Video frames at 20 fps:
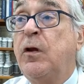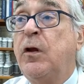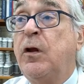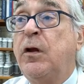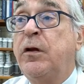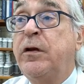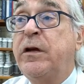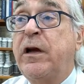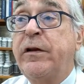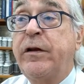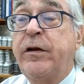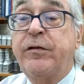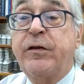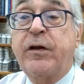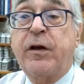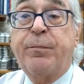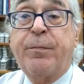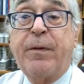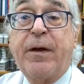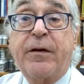Now let's
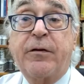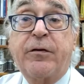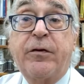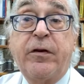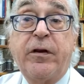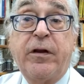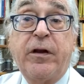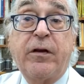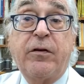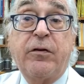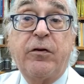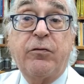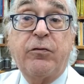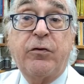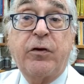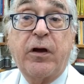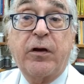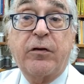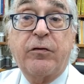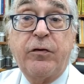get back to the
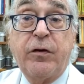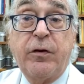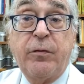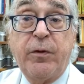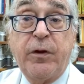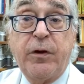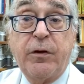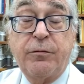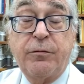endotoxemia,